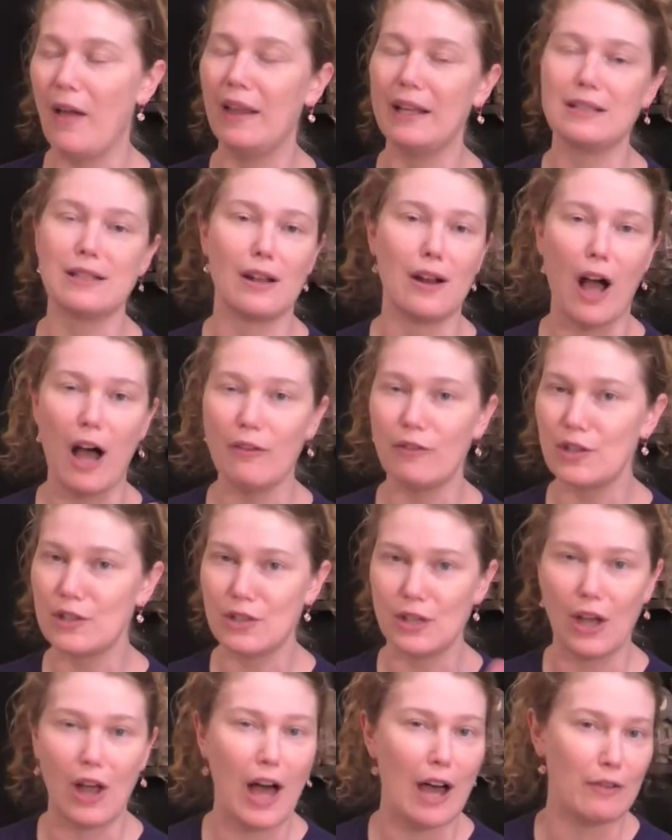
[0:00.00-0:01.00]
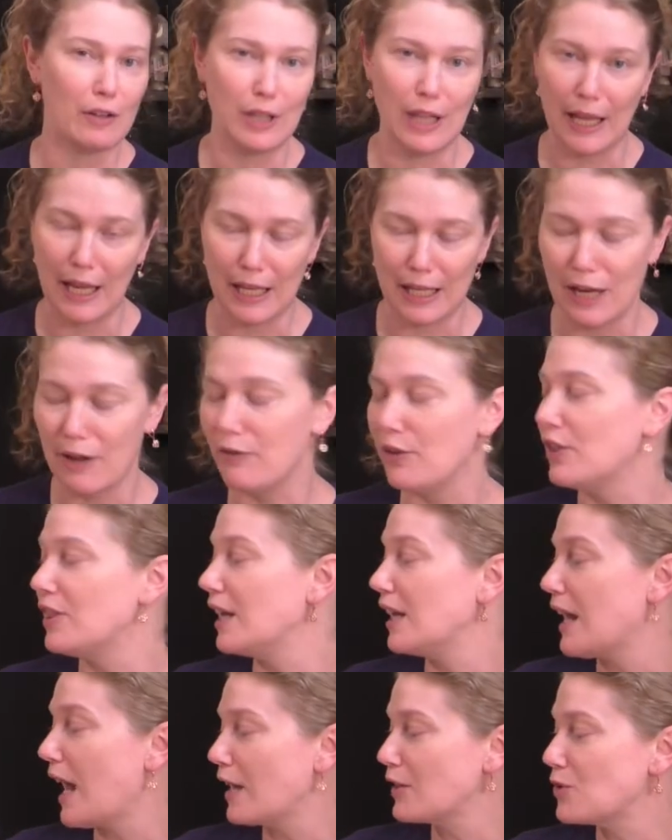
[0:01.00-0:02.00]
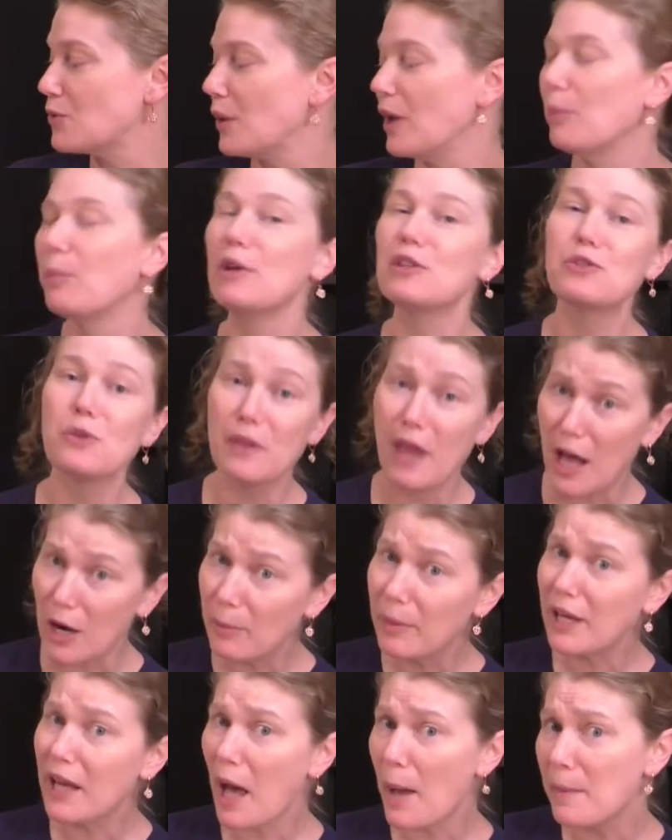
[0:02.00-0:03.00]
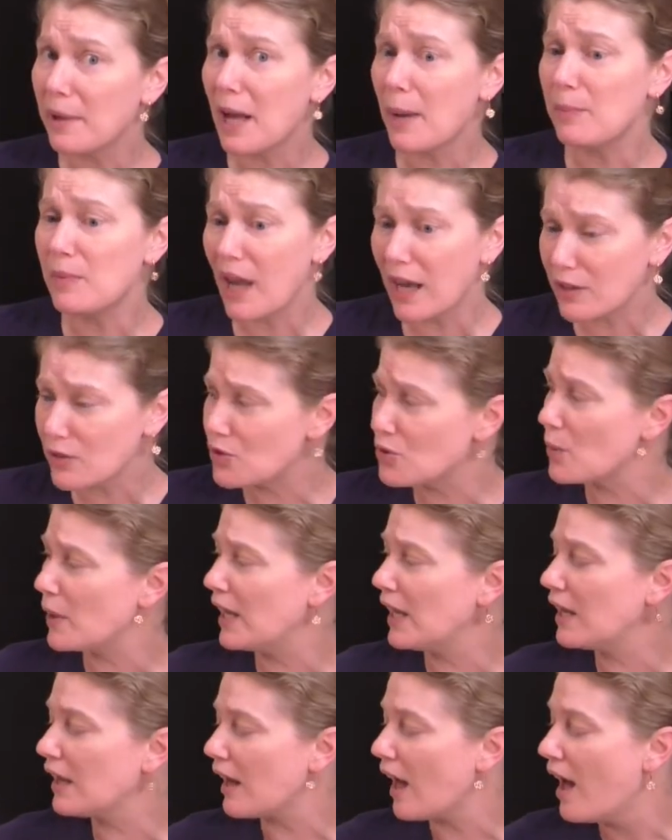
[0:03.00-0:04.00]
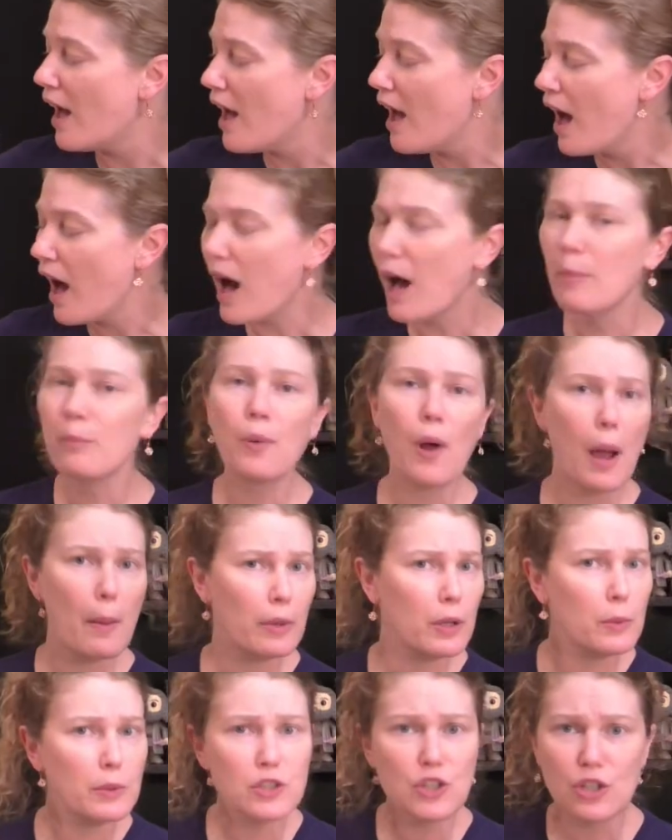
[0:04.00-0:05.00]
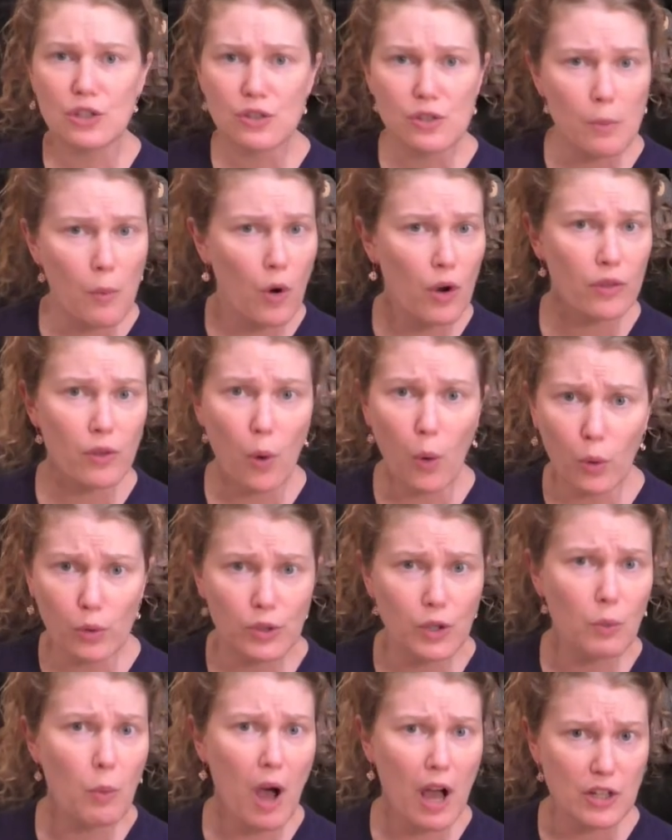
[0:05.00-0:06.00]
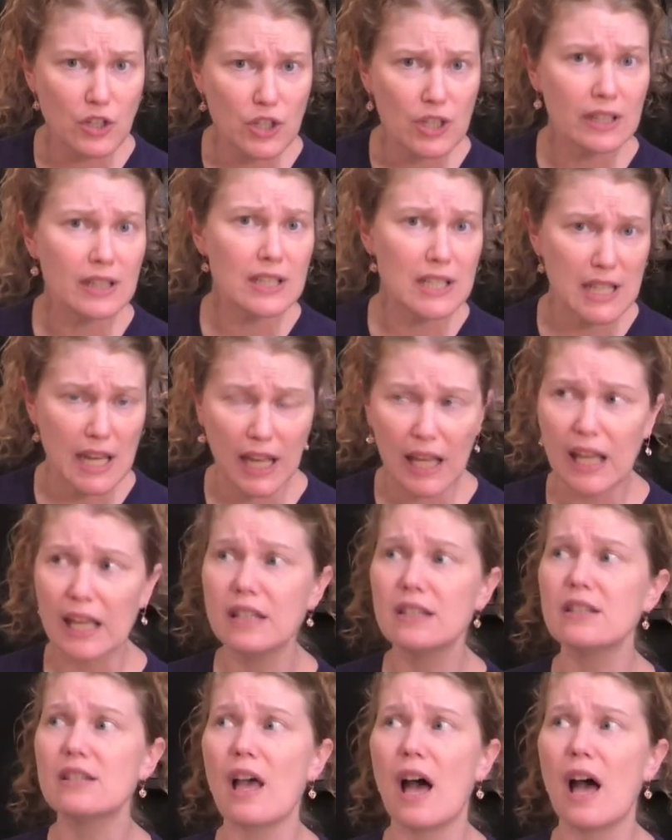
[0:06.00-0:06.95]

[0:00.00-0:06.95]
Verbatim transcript: Like I said, obviously I'll have a link and everything next week, but so that'll be coming up next week, um, probably with just some more of the older Washington tickets.